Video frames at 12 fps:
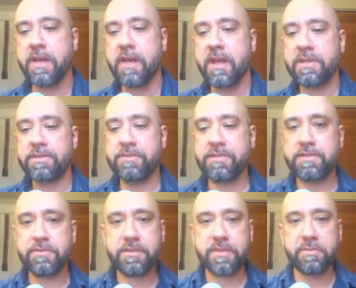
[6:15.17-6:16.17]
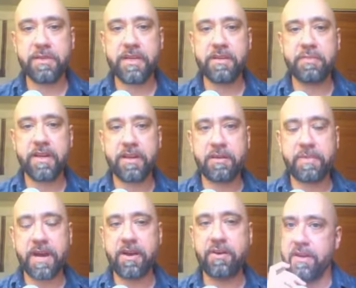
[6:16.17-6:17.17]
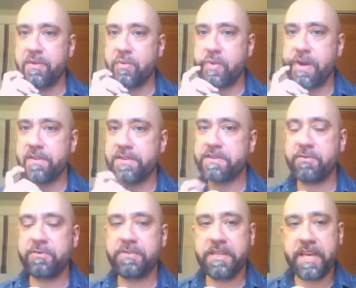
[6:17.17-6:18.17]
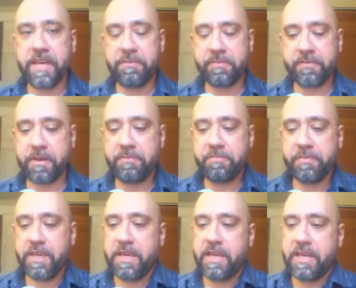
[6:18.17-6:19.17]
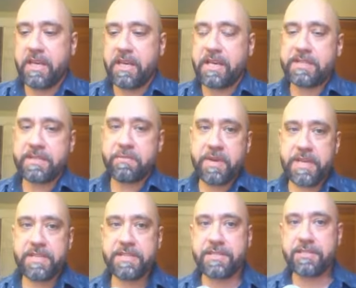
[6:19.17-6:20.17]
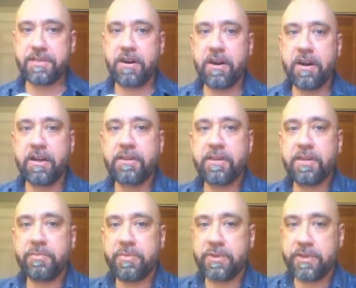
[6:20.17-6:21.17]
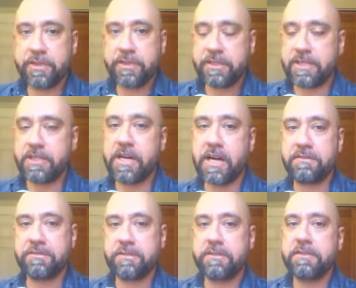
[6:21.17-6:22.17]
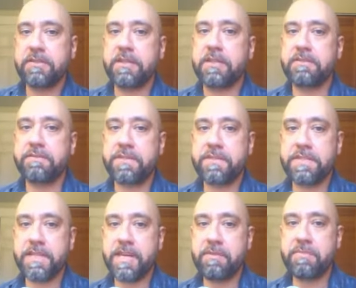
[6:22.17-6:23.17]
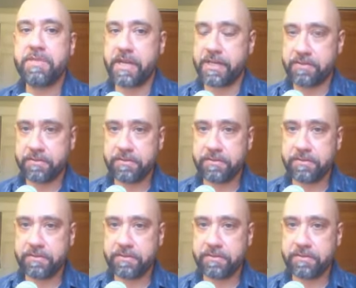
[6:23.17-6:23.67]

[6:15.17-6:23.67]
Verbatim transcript: So, just to explain a bit about where this movie came from, it's based on a book, a novel of the same title,